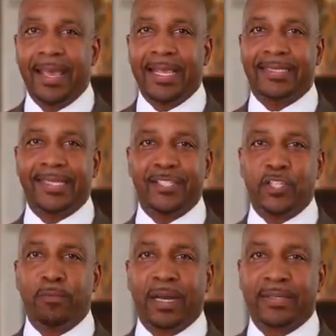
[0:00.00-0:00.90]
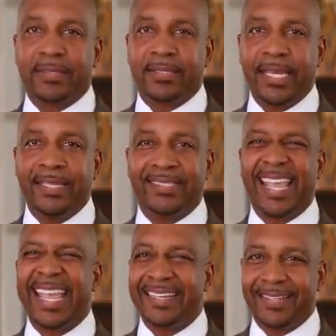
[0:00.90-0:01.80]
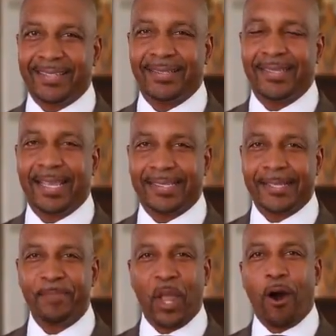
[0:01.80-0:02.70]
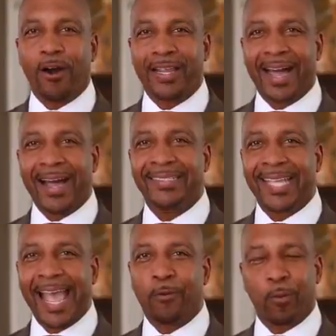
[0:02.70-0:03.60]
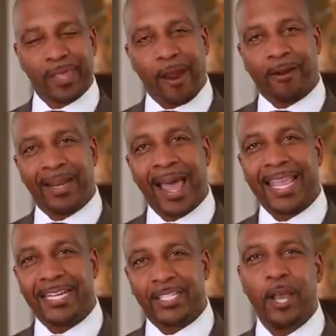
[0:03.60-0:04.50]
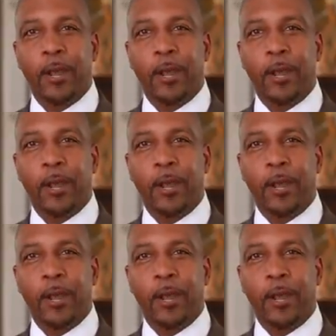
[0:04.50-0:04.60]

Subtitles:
it said you must cease and desist all contact with our client